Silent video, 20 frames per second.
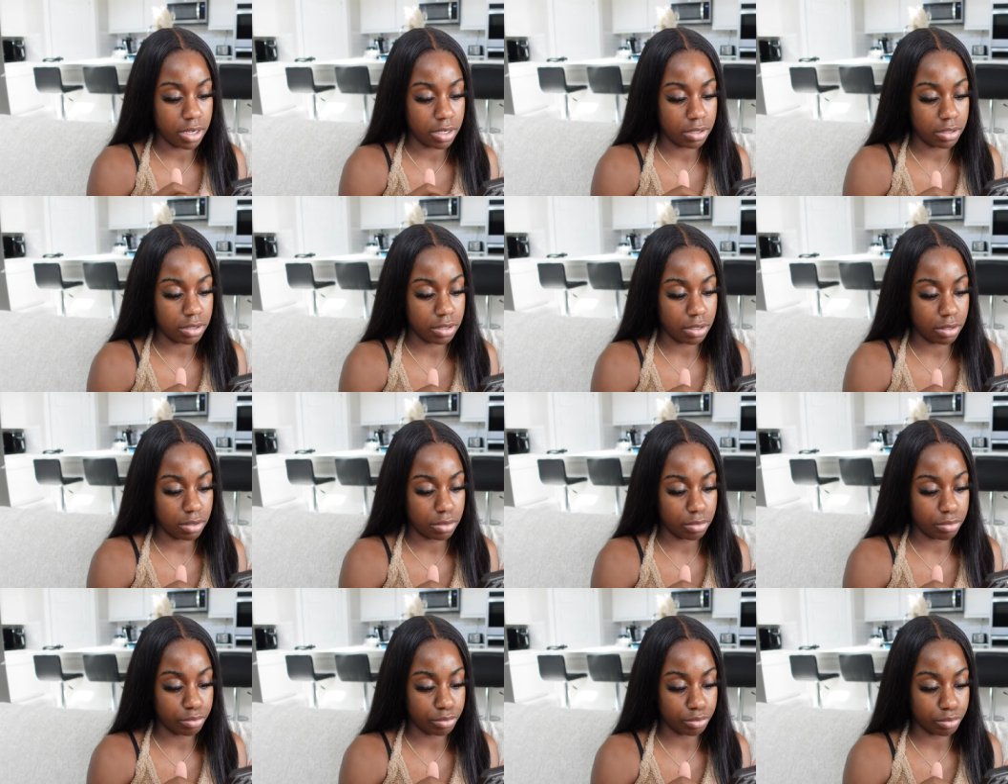
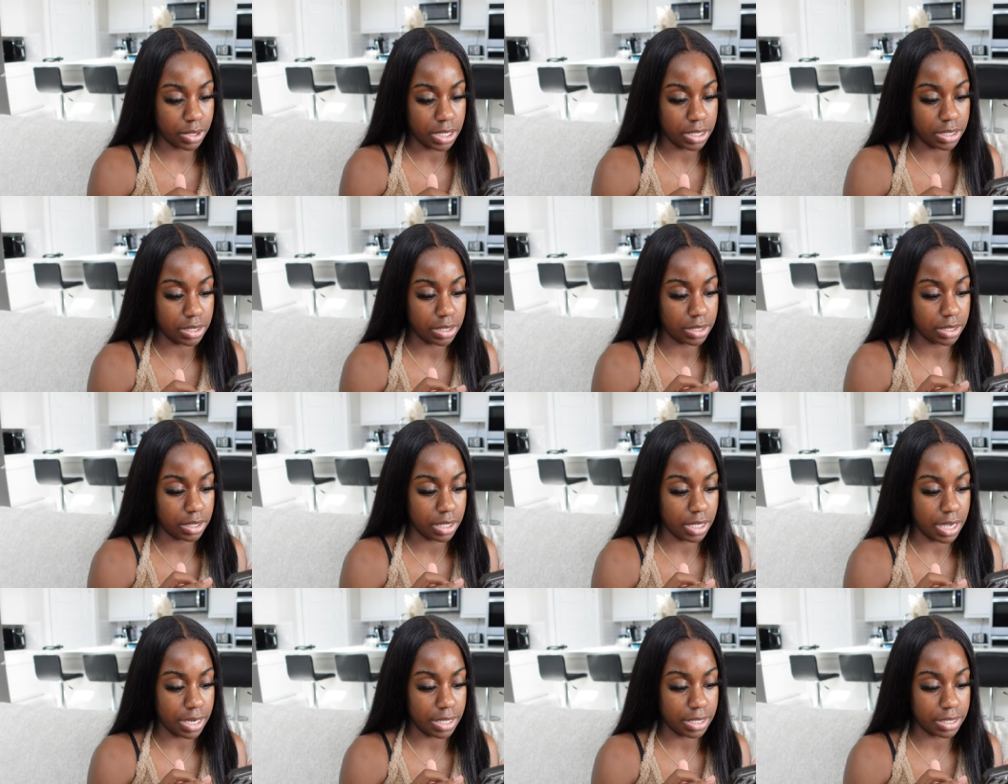so let's
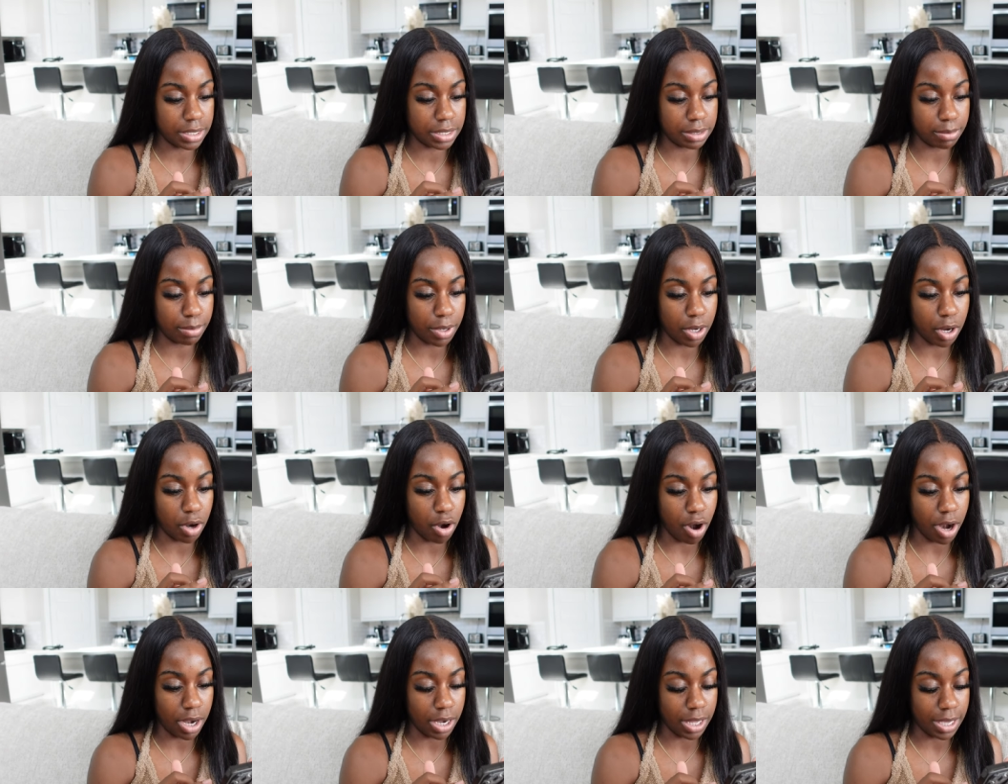see i need some
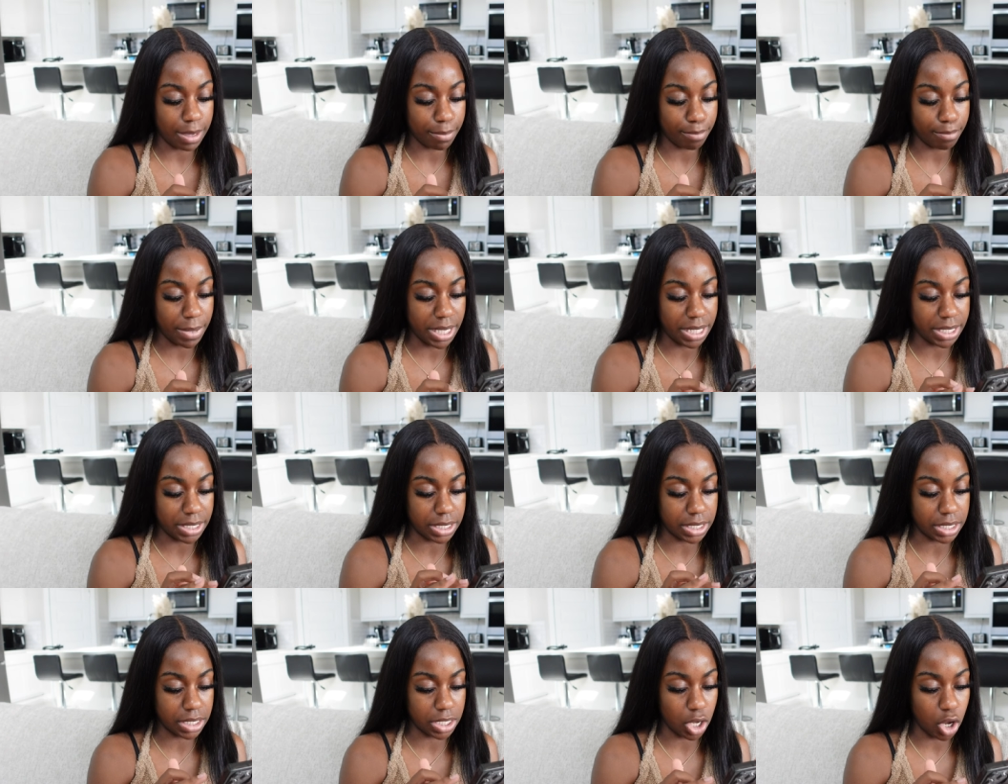garlic
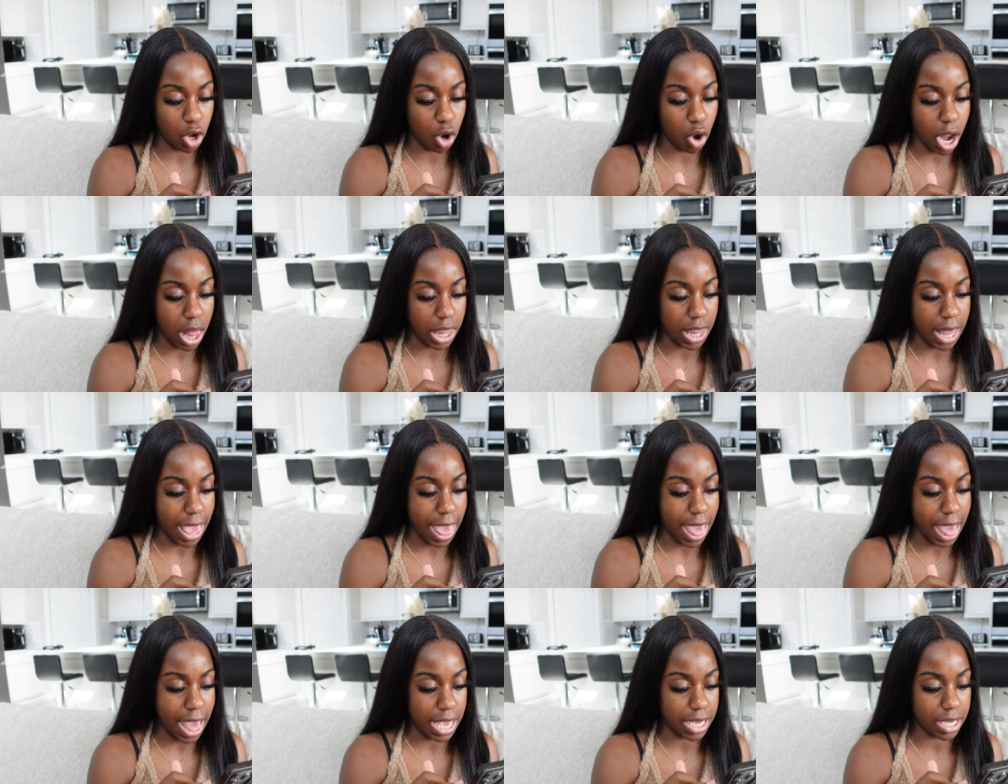minced
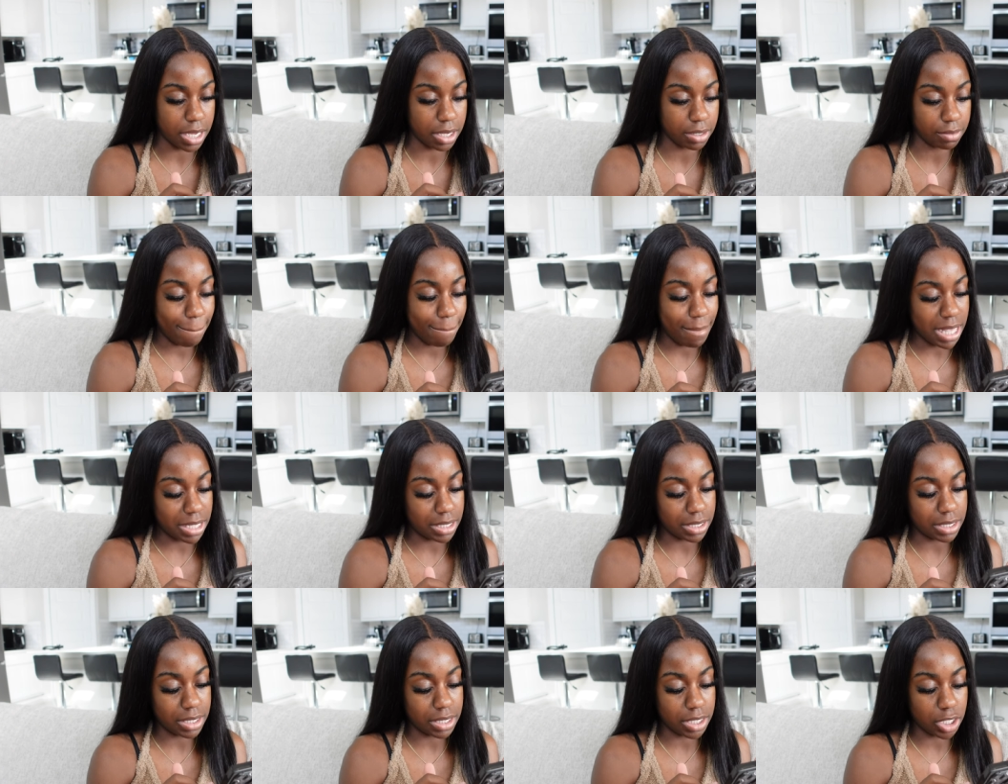garlic
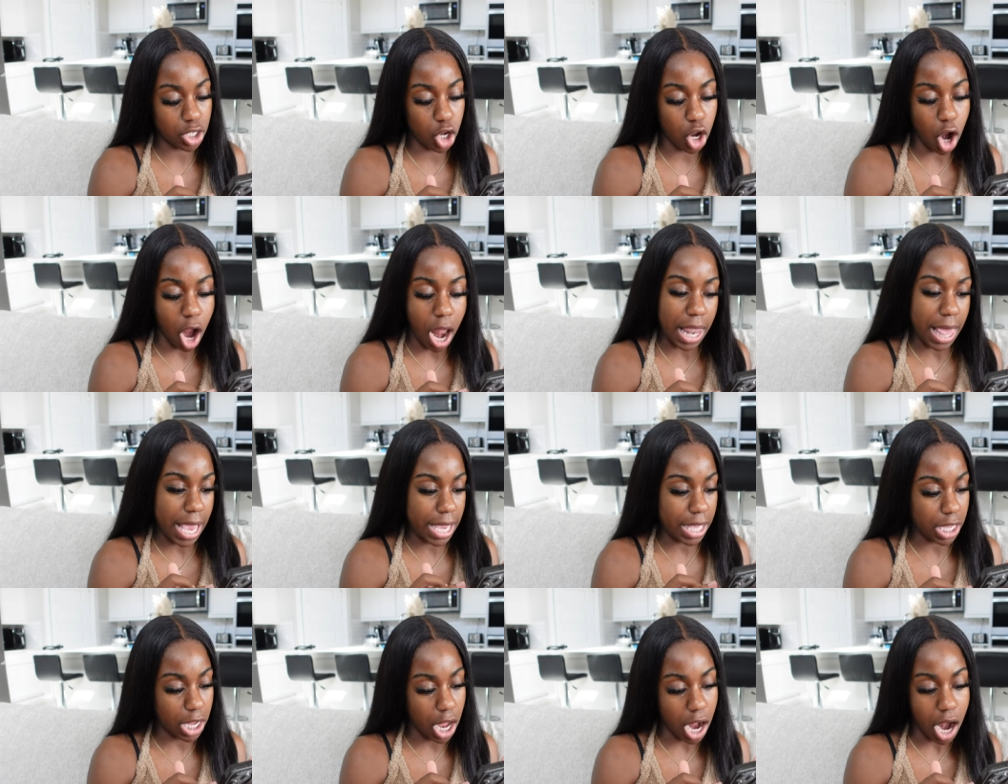minced
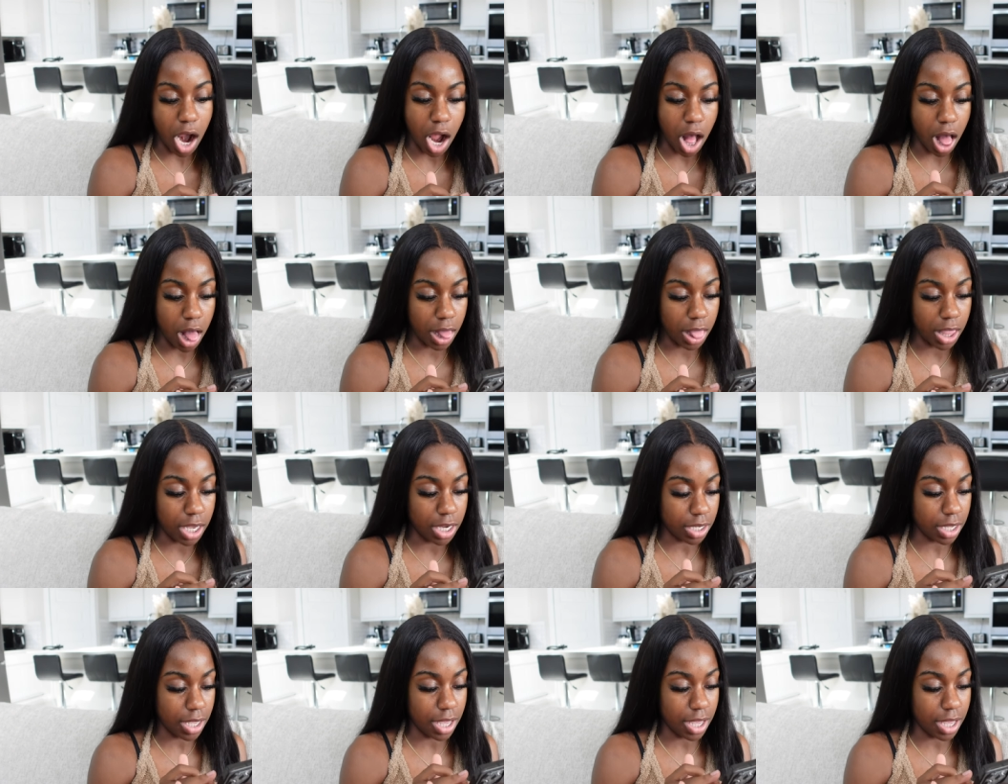garlic girl